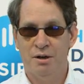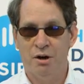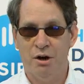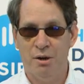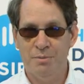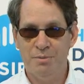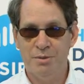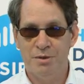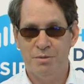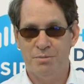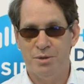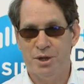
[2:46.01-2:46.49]

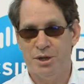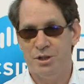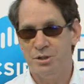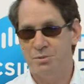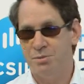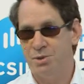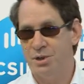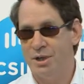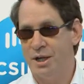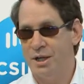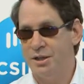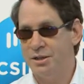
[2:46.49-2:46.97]

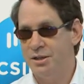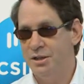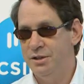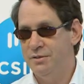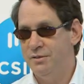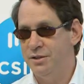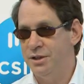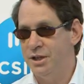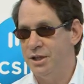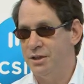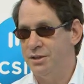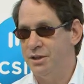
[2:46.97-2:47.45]
optimise
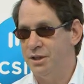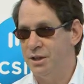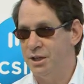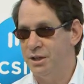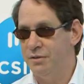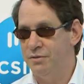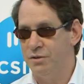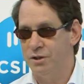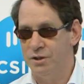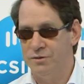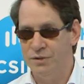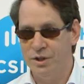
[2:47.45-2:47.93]
productivity at the
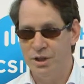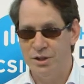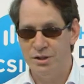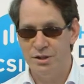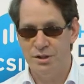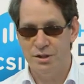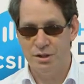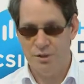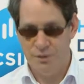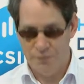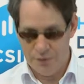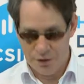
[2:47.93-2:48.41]
level of
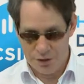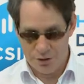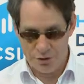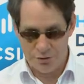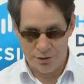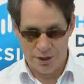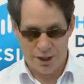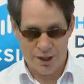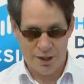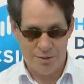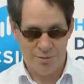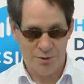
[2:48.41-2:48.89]
each
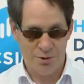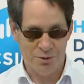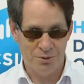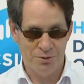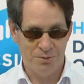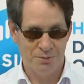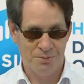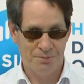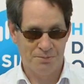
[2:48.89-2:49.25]
individual animal.